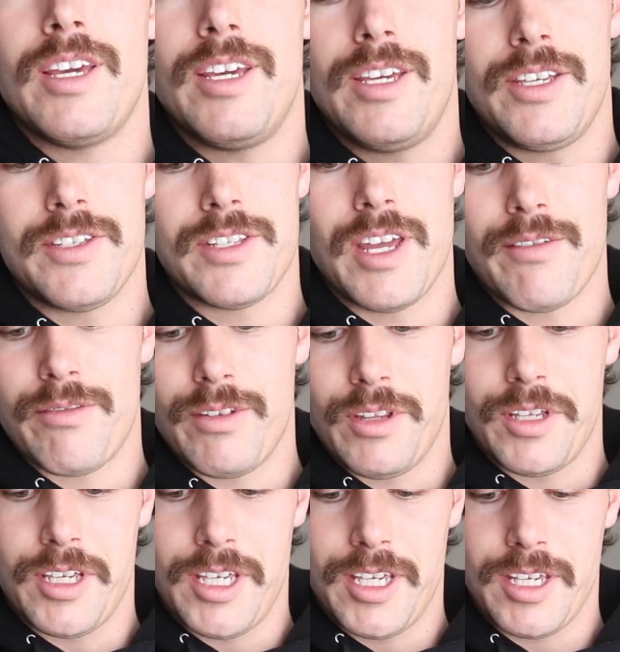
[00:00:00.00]
is
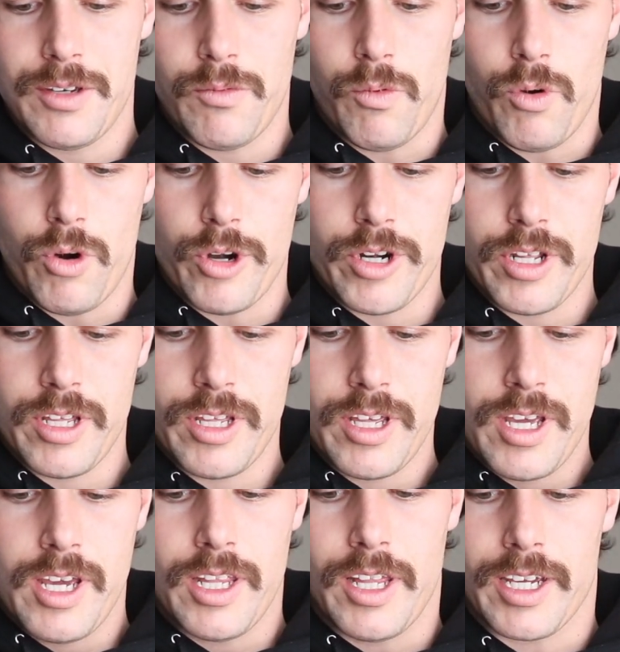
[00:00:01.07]
definitely worn.
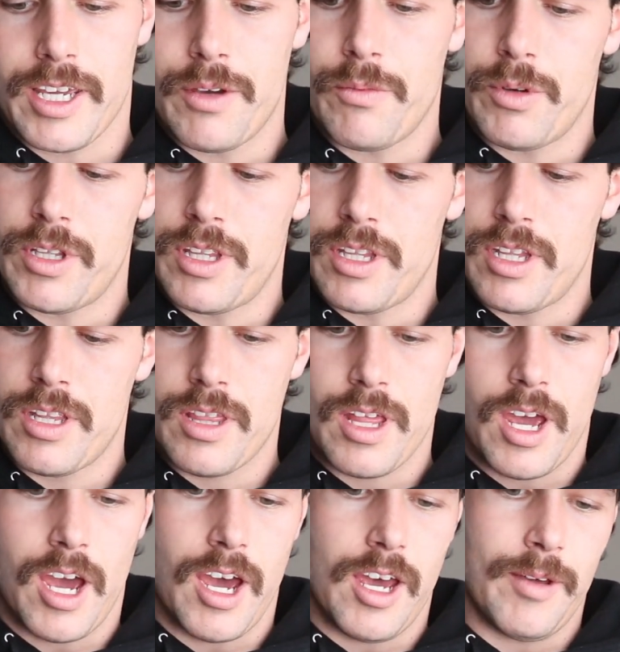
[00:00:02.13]
Like, it would,
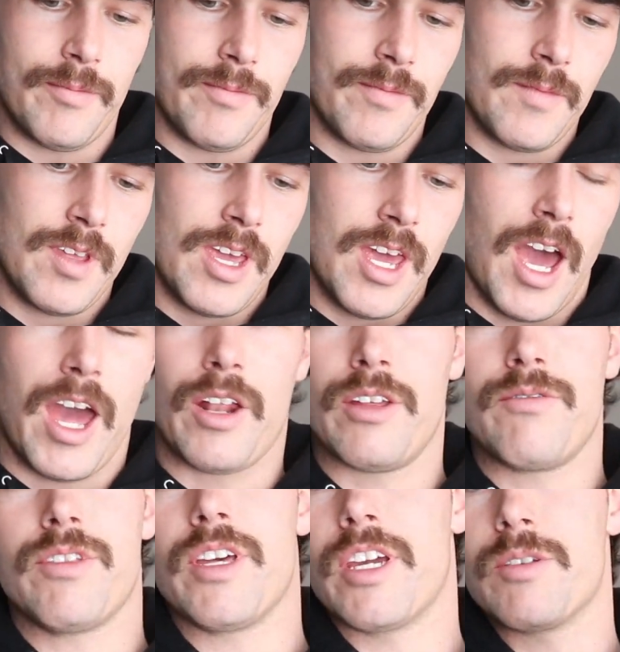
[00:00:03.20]
I don't
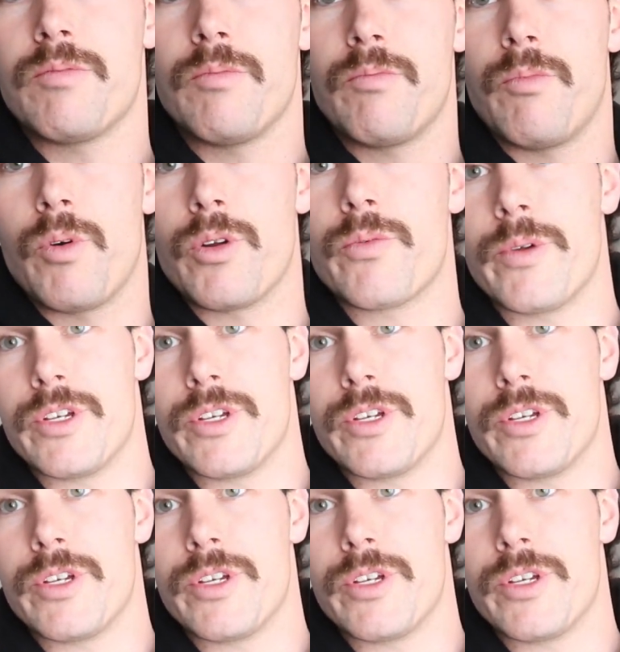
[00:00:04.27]
even think it's worth